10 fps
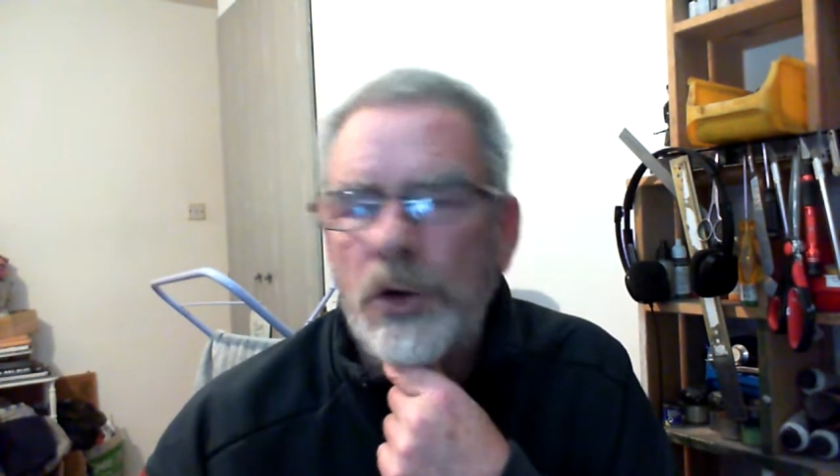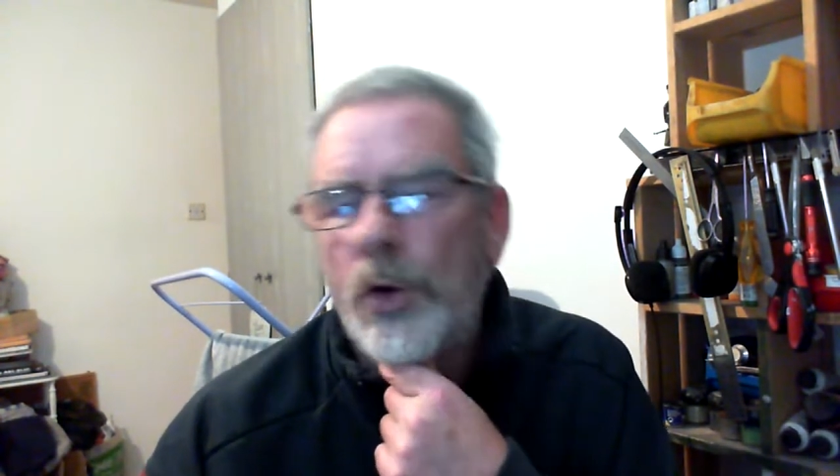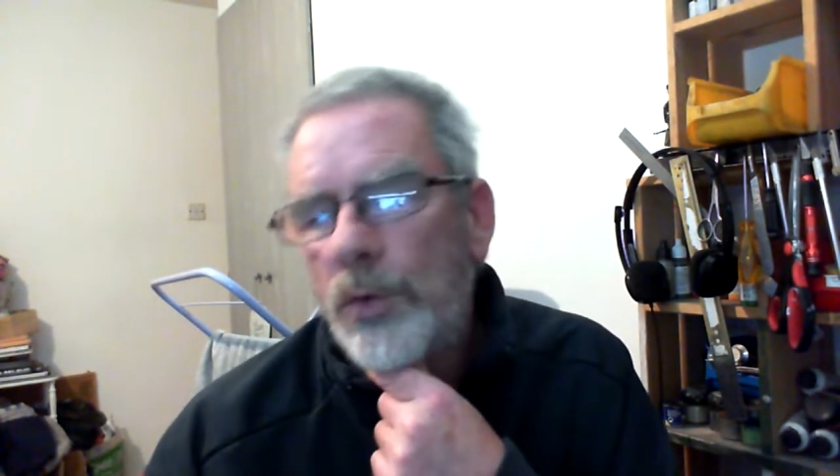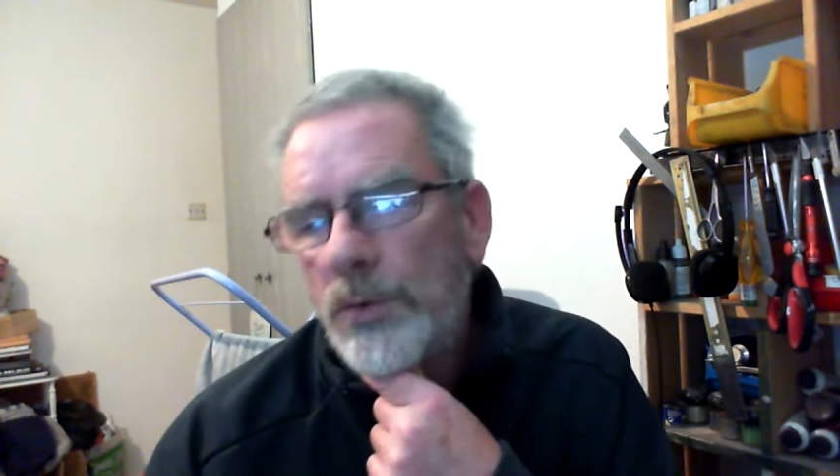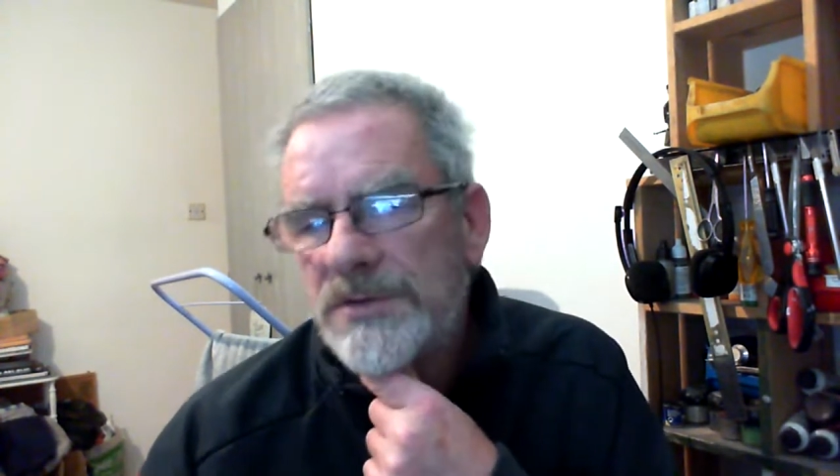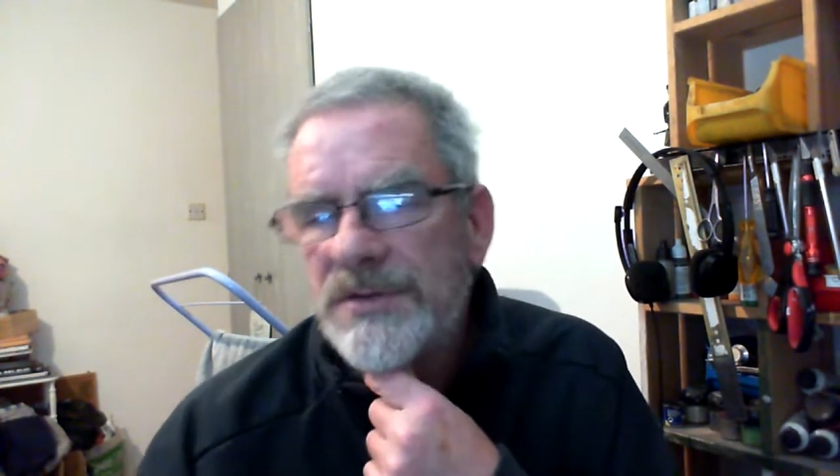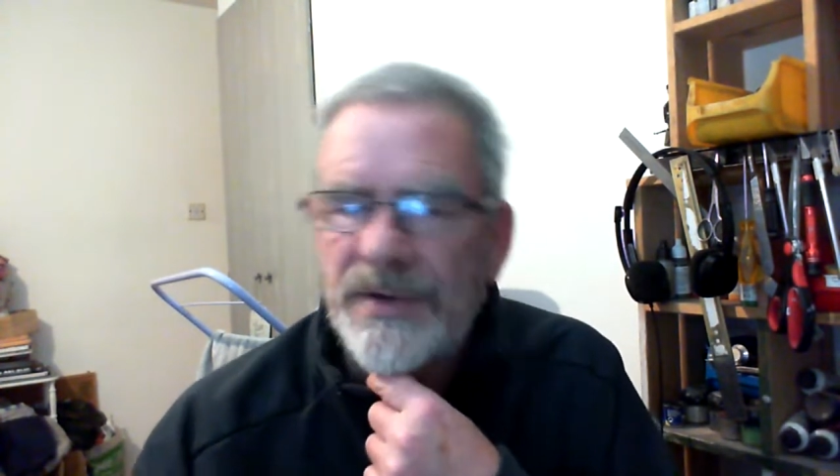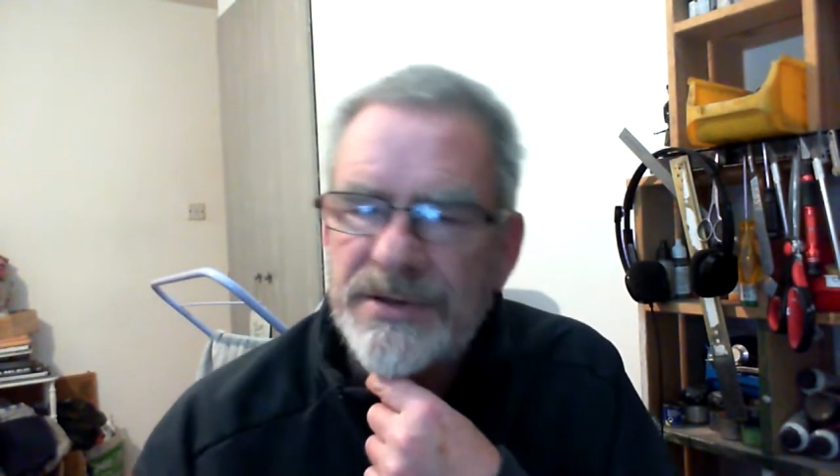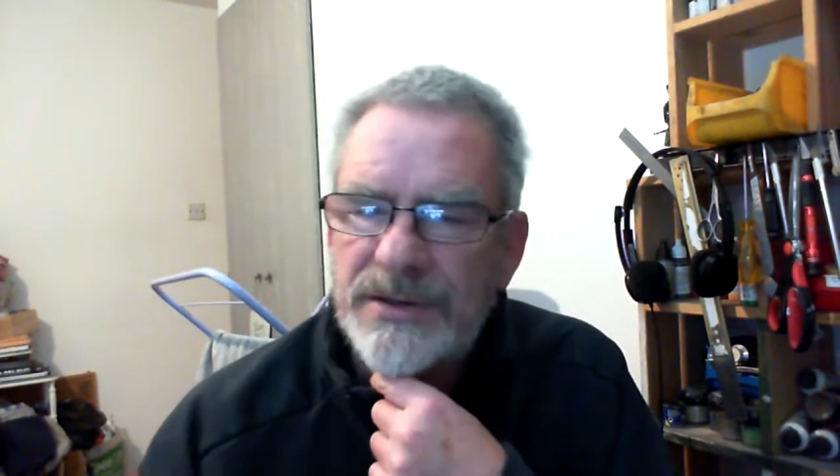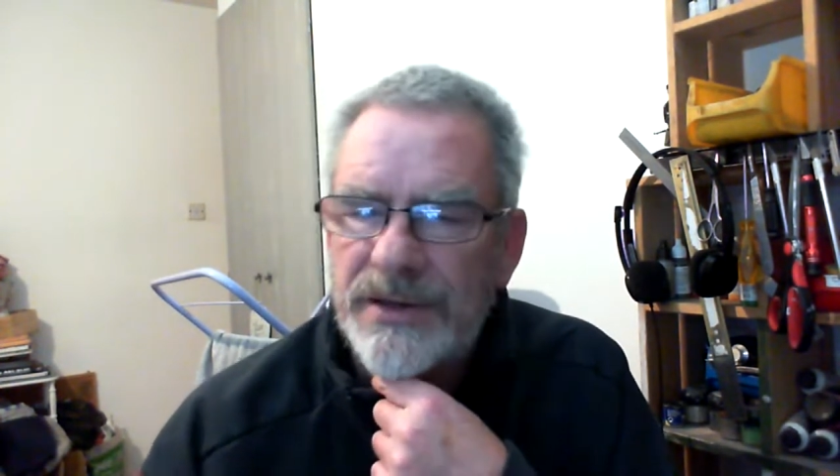old
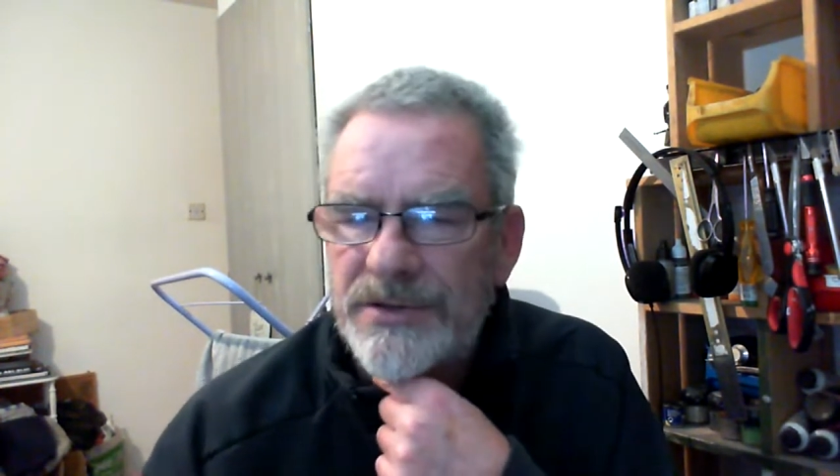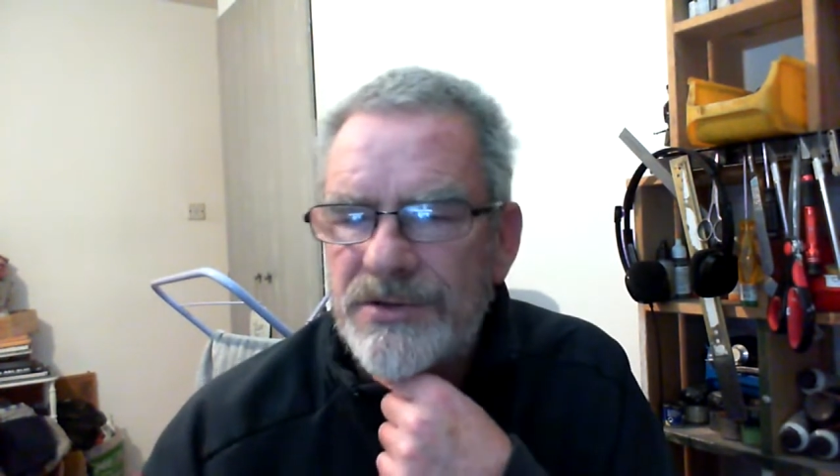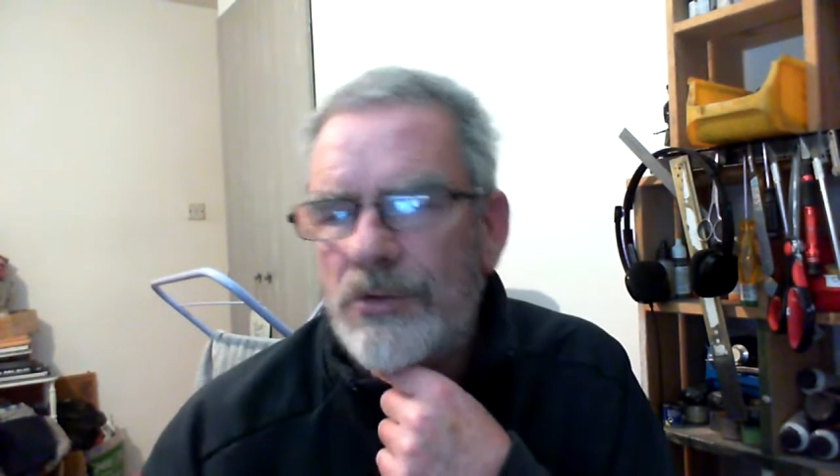Zvezda kits are